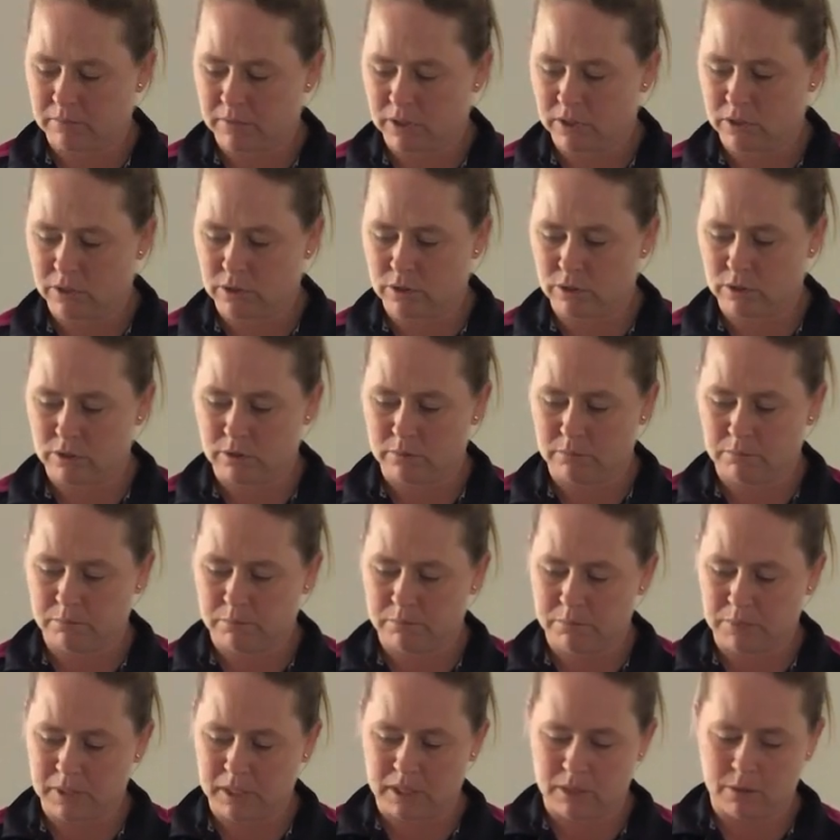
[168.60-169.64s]
the 2
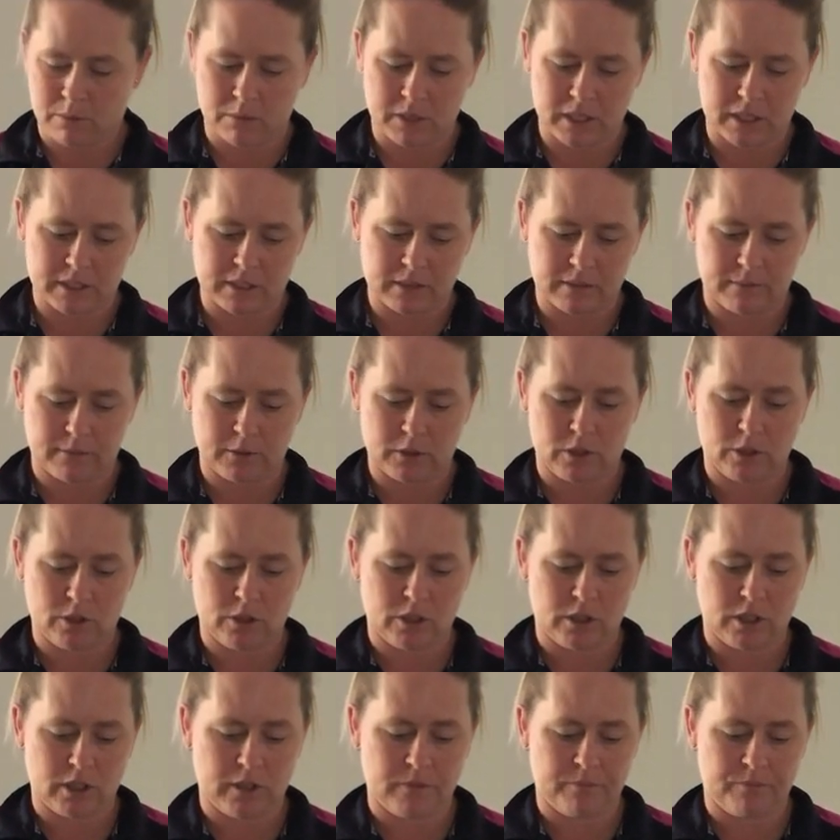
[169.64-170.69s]
bigger ones for
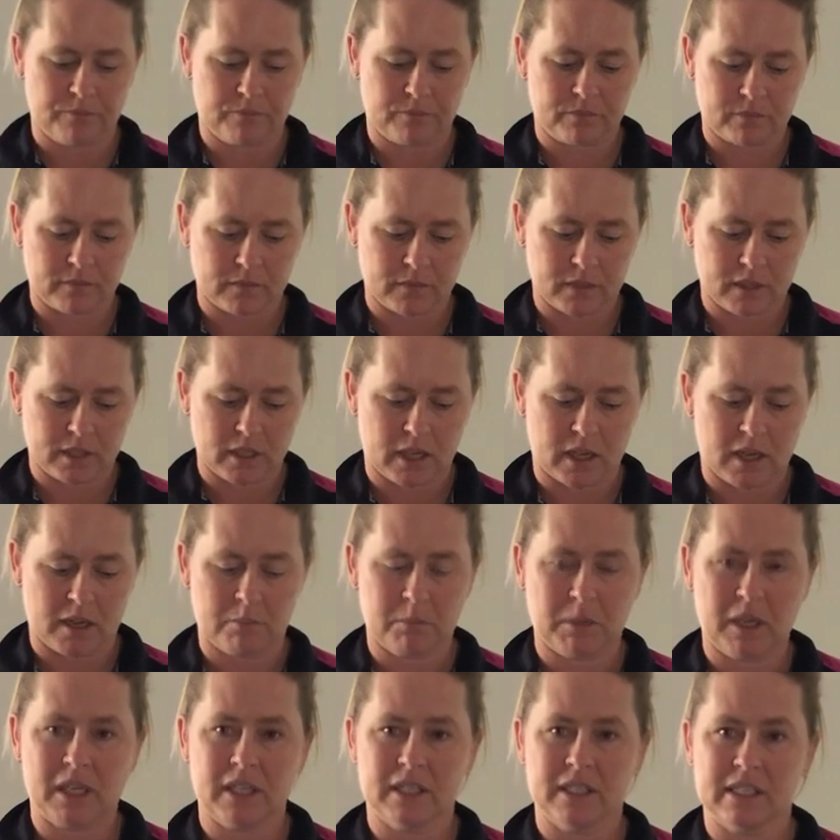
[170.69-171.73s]
your
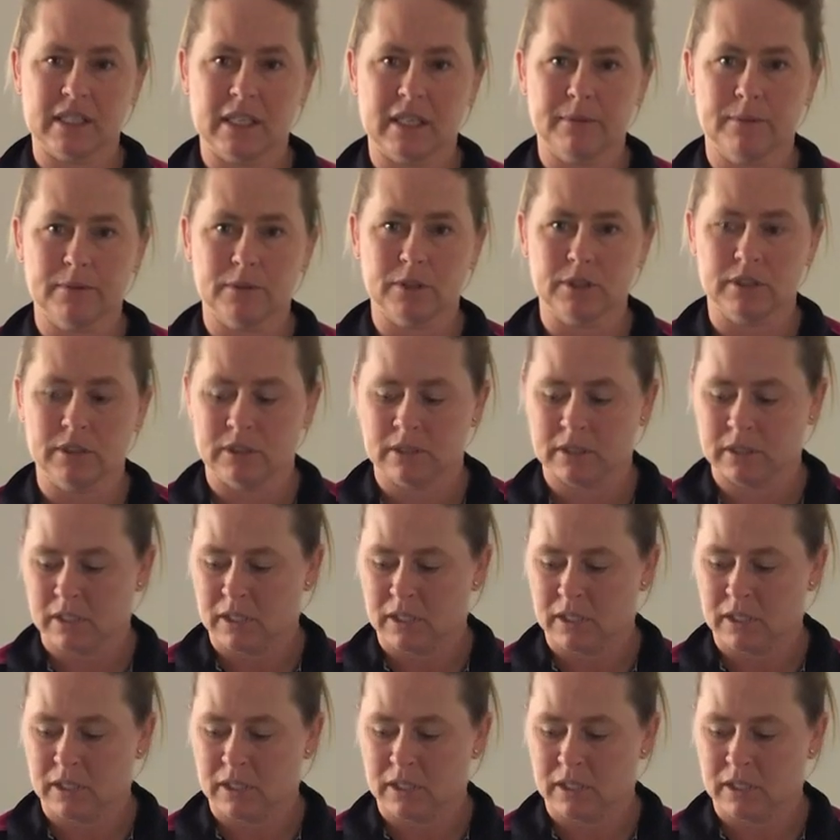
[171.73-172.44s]
meat and seafood,